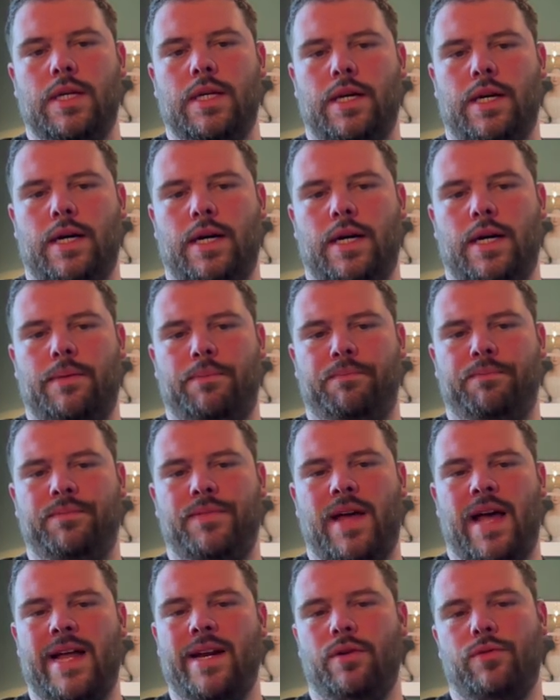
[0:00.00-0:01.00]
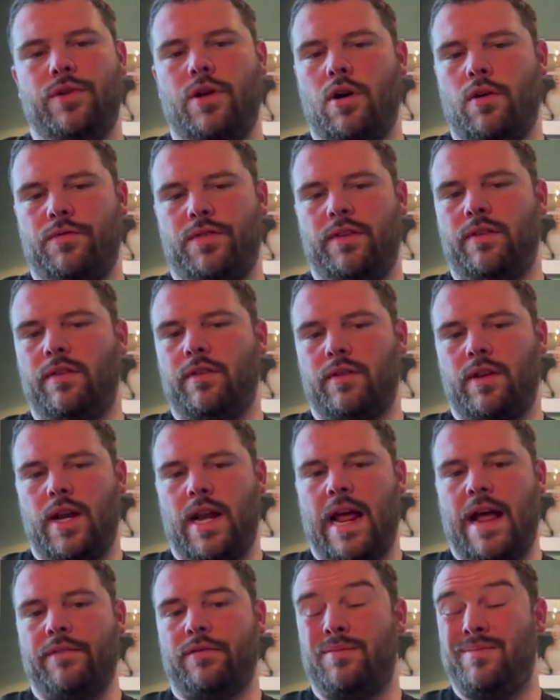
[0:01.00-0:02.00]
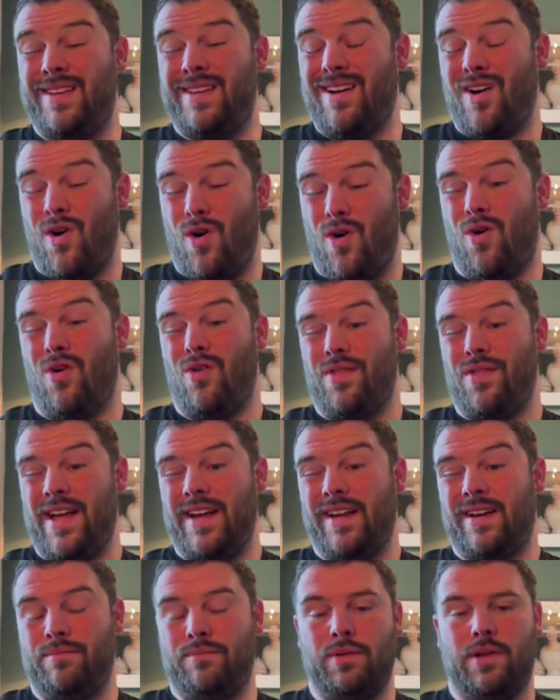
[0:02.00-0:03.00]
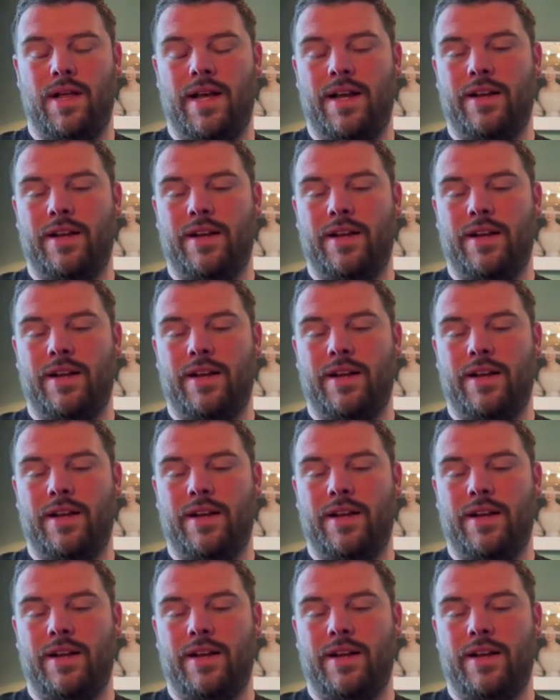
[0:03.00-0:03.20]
I don't know if this is going to have to be all that complex,